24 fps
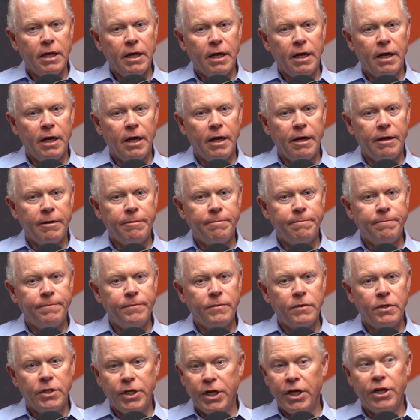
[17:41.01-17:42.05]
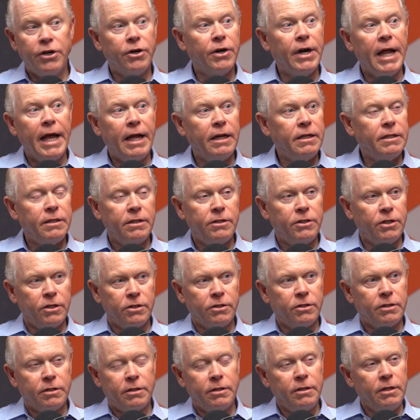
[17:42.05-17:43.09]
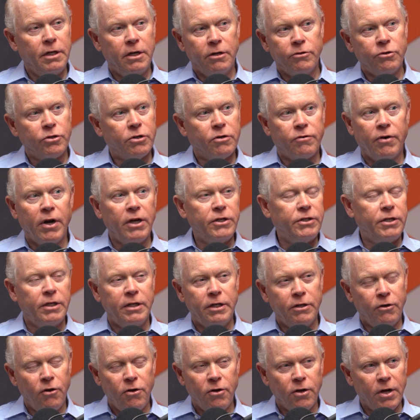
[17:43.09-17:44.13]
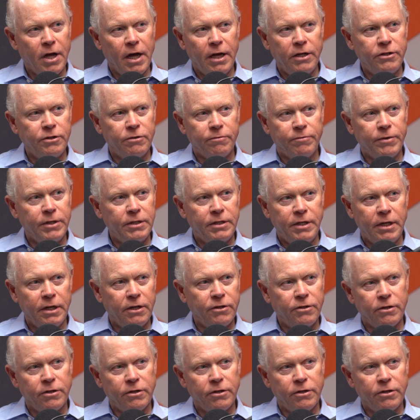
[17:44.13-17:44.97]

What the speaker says: the internet just, is crushing all kinds of retail.